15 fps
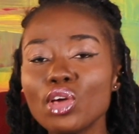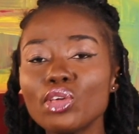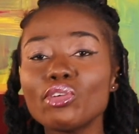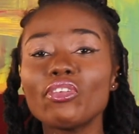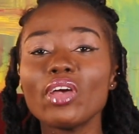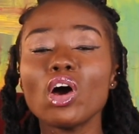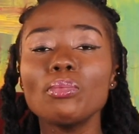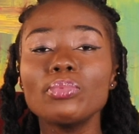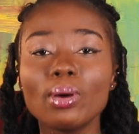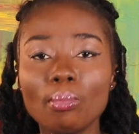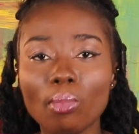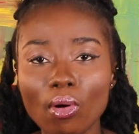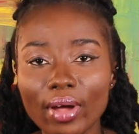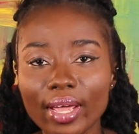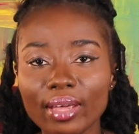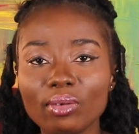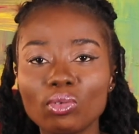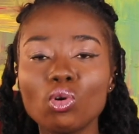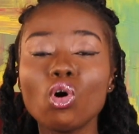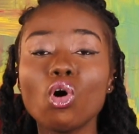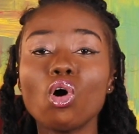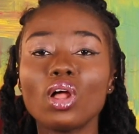You've helped the boy
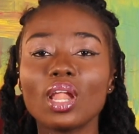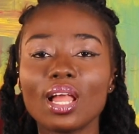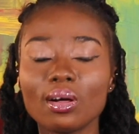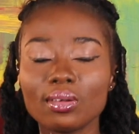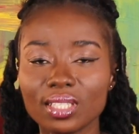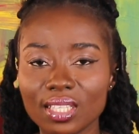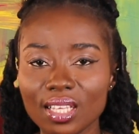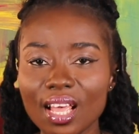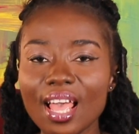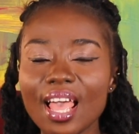go all out.